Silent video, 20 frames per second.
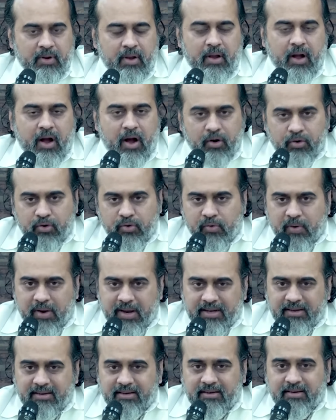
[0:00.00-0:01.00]
how do
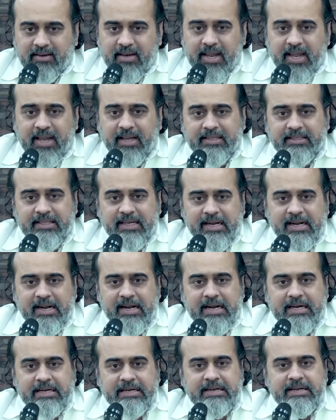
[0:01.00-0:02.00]
I take the
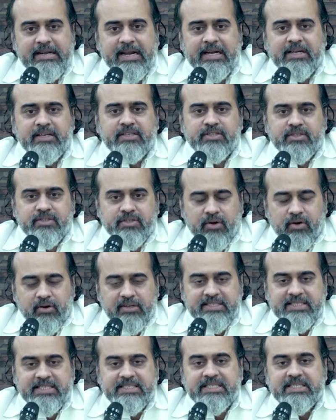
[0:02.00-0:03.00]
contents or
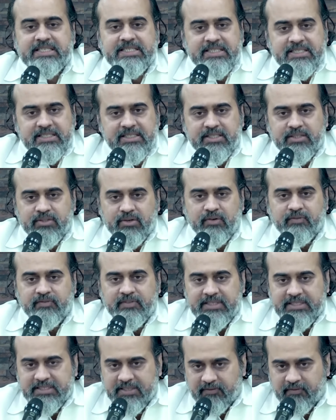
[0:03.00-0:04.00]
suggestions of
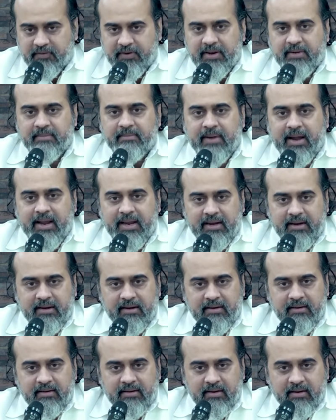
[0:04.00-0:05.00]
the suffering
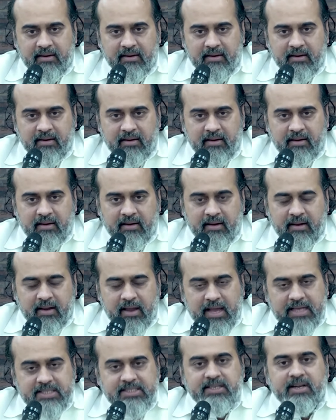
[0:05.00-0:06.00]
mind
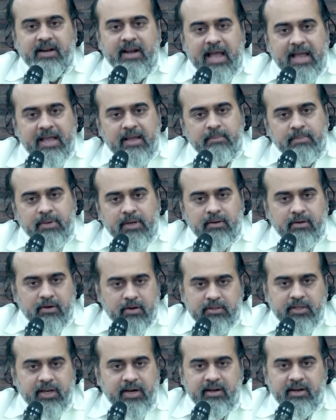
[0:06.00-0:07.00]
as reliable or
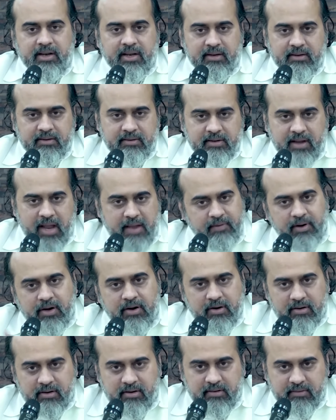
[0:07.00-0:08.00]
authentic? I will
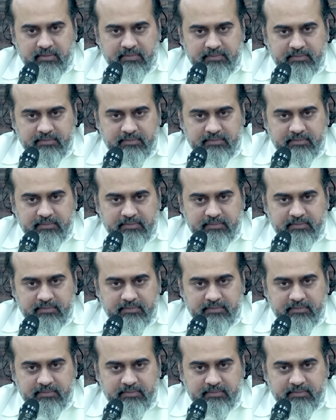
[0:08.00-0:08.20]
not.